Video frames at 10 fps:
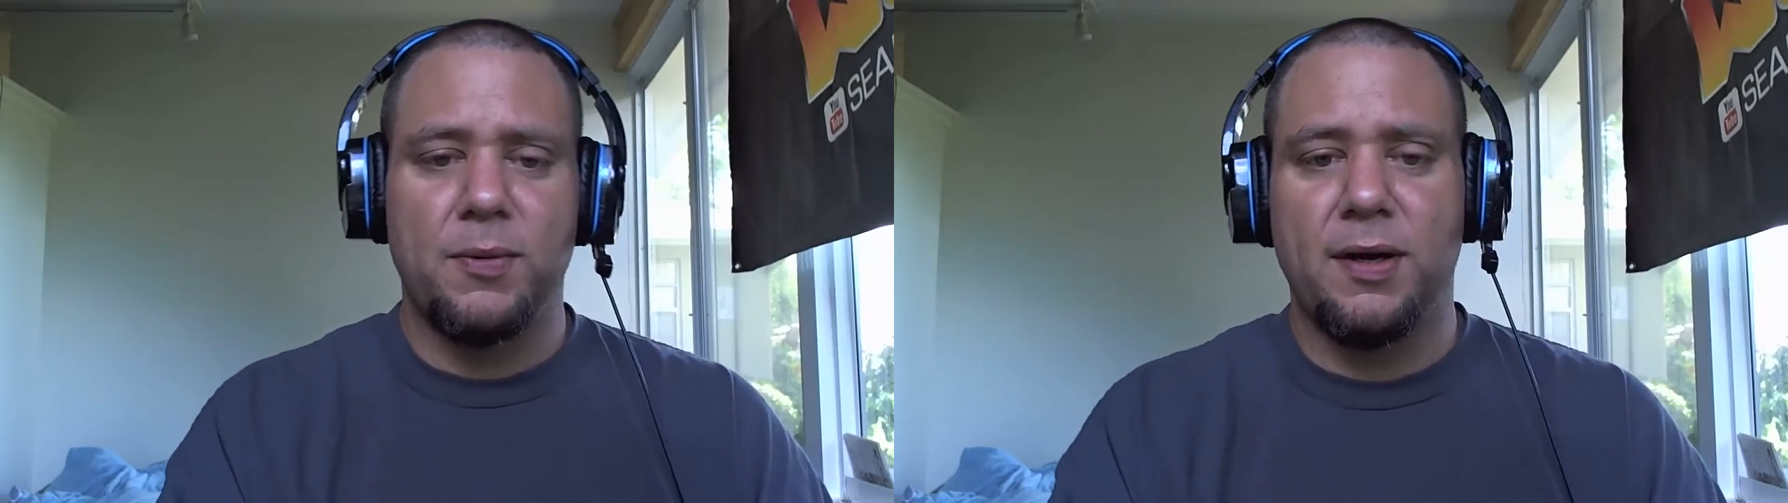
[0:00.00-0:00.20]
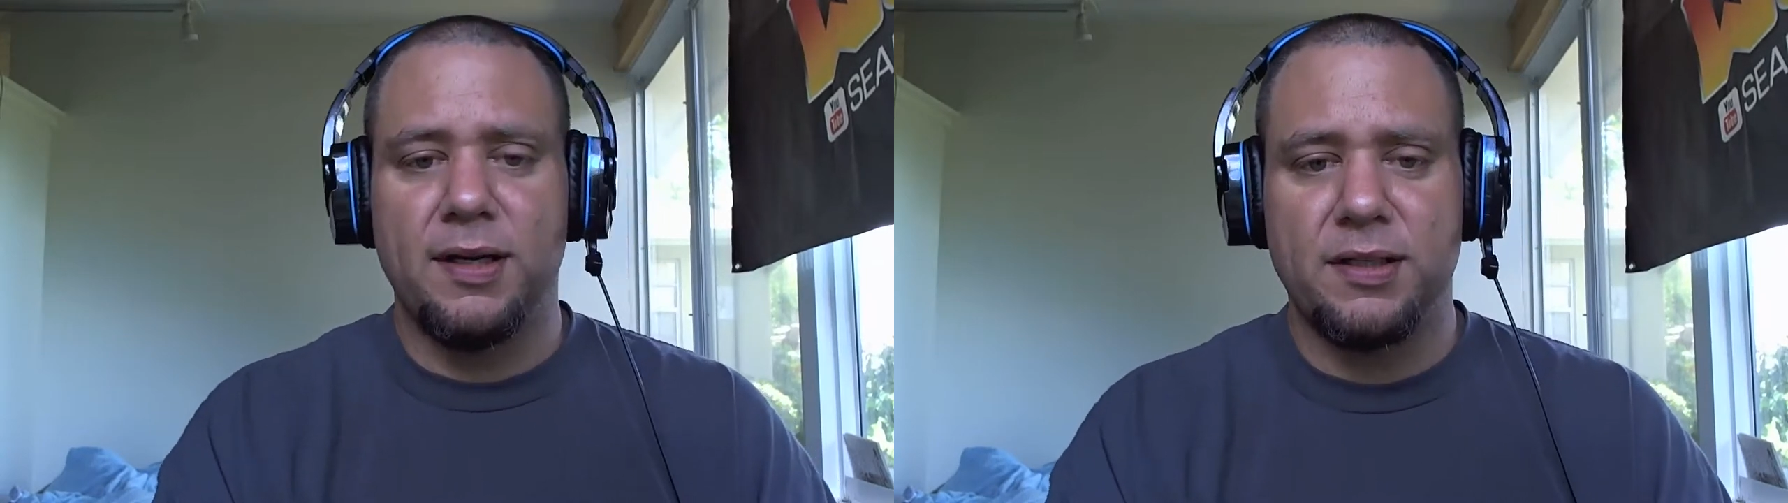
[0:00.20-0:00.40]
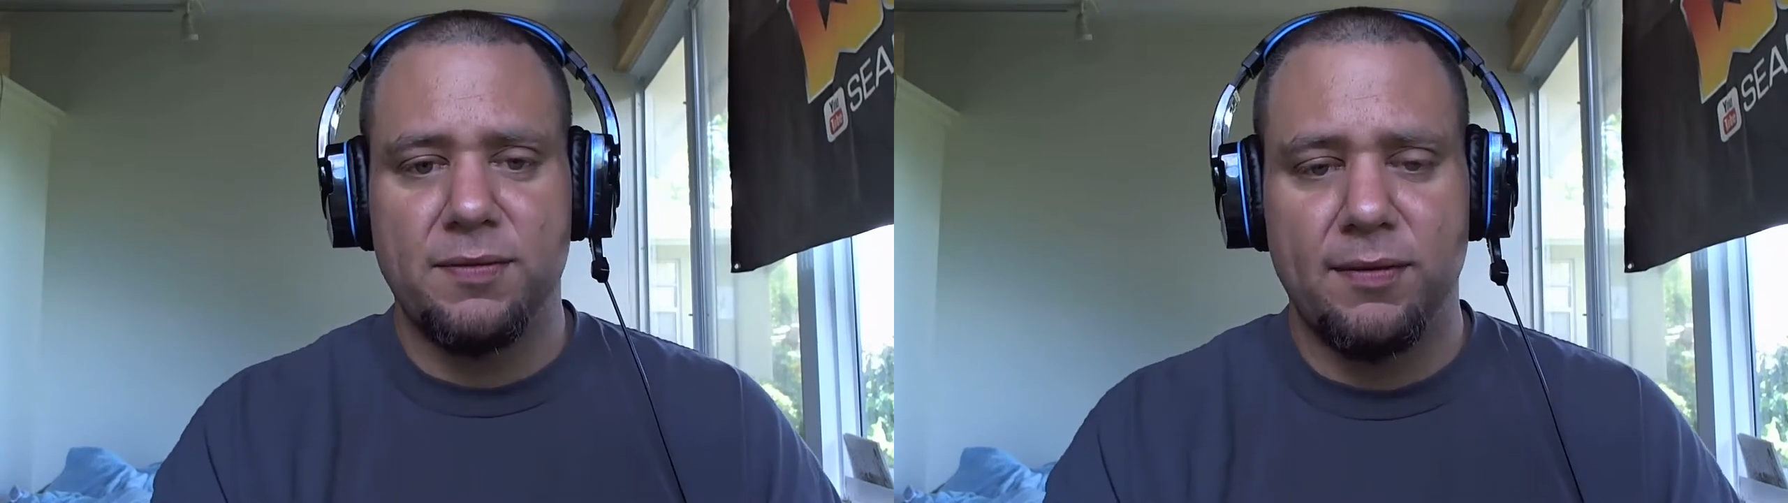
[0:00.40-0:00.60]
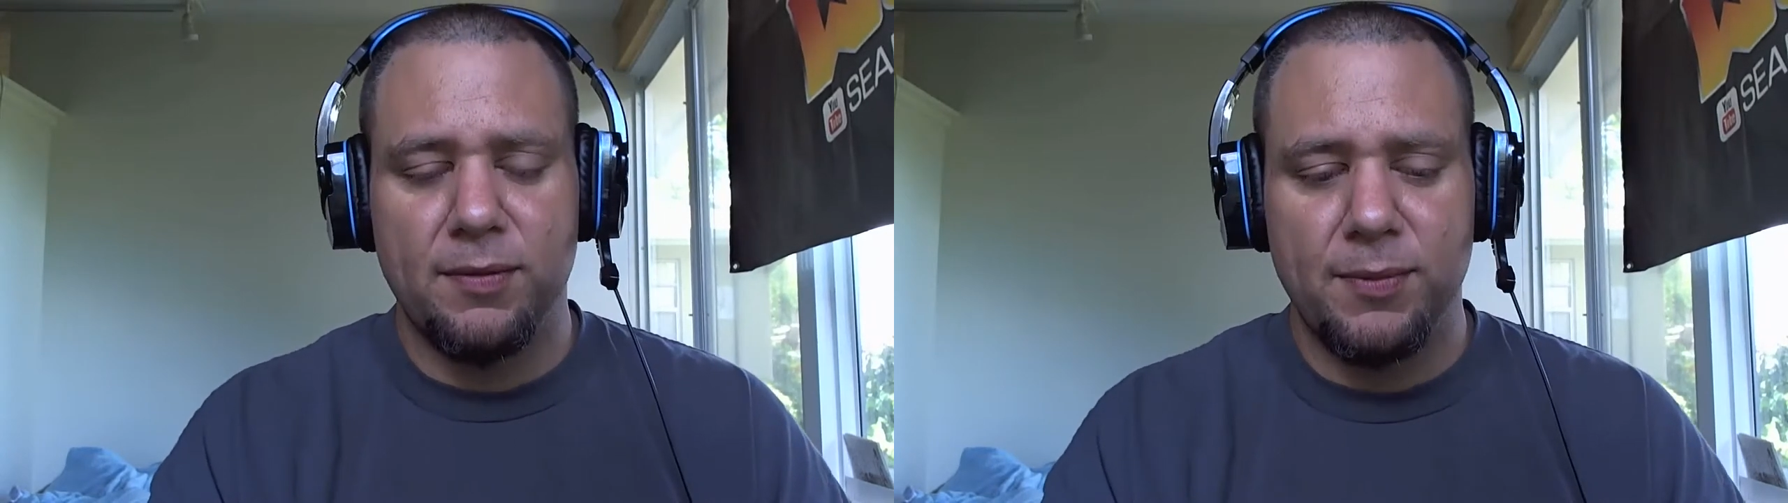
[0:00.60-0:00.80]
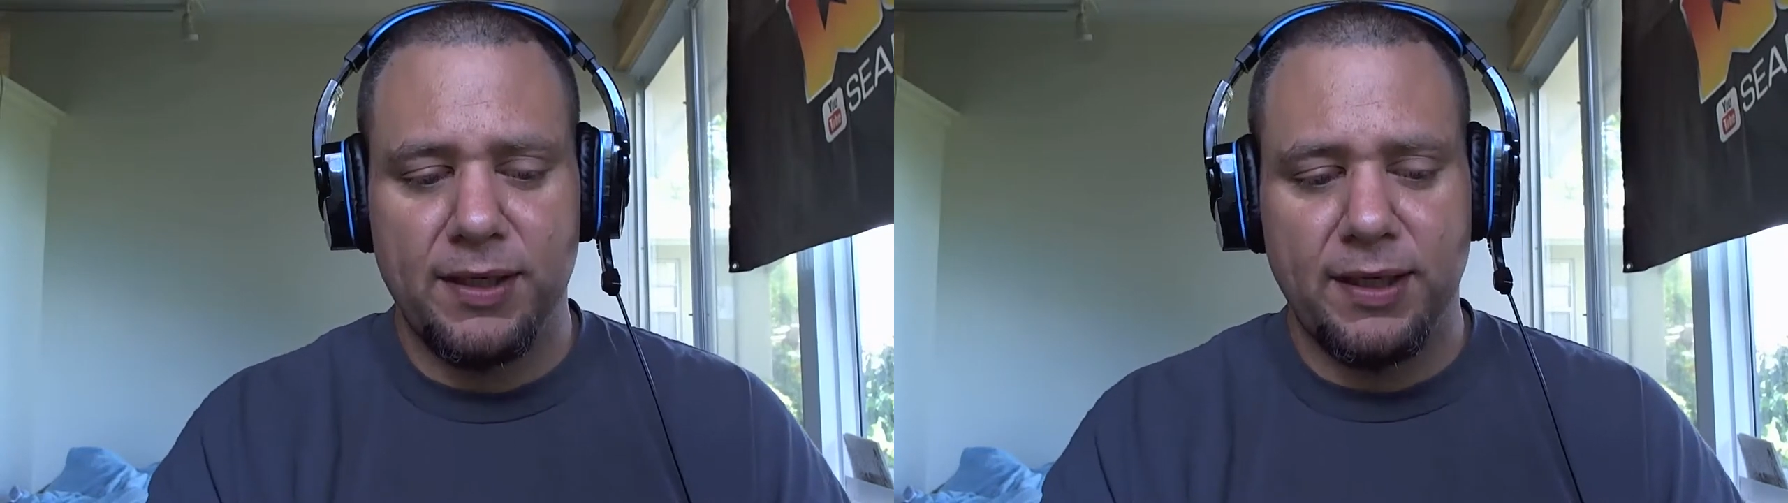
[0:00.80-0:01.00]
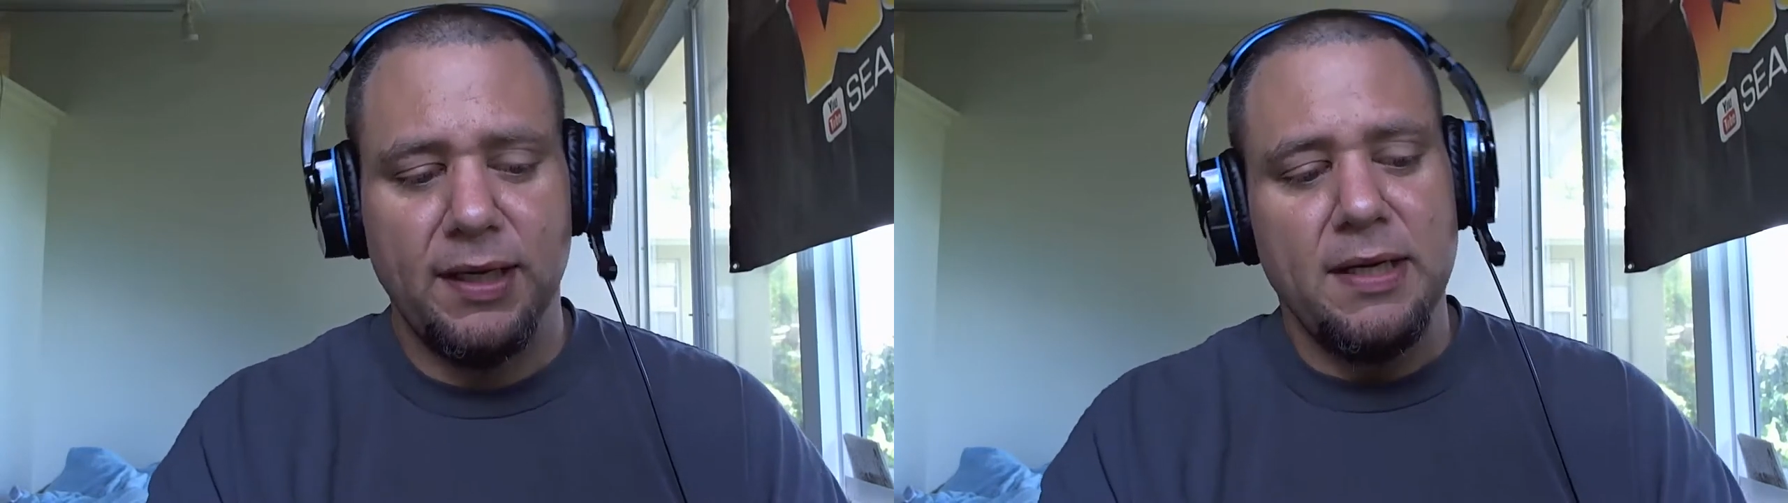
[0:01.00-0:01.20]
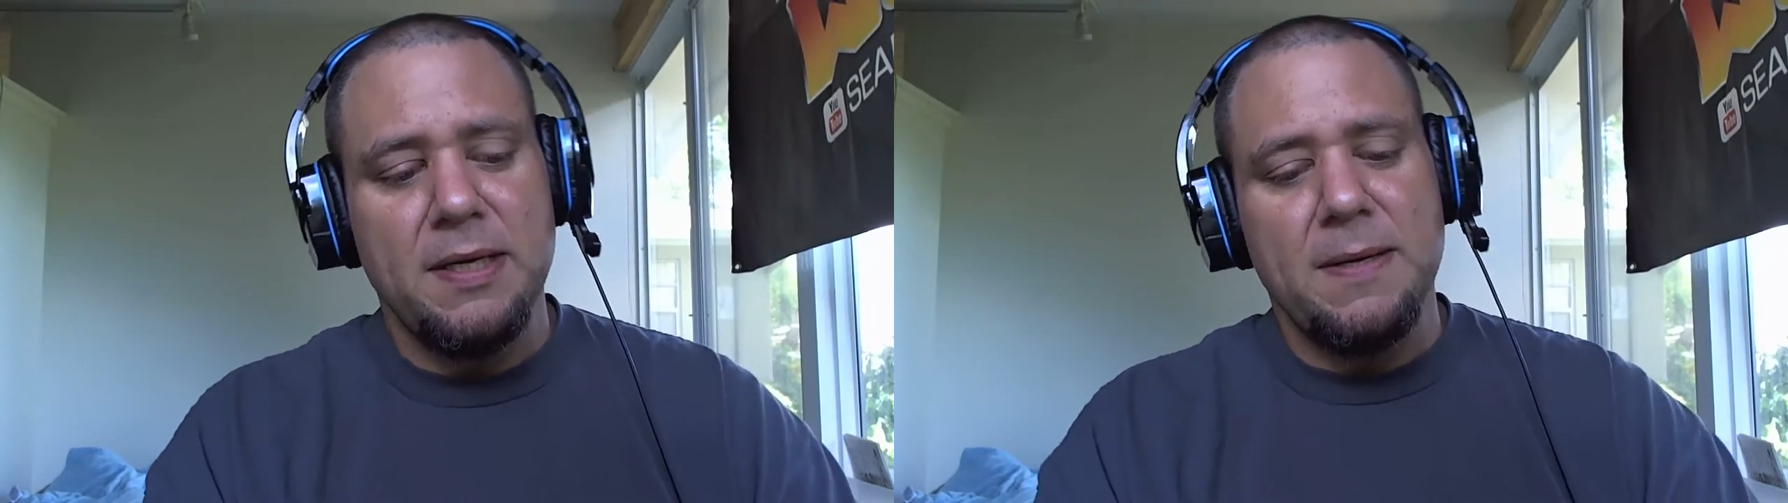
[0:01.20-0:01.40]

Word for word: products for everybody.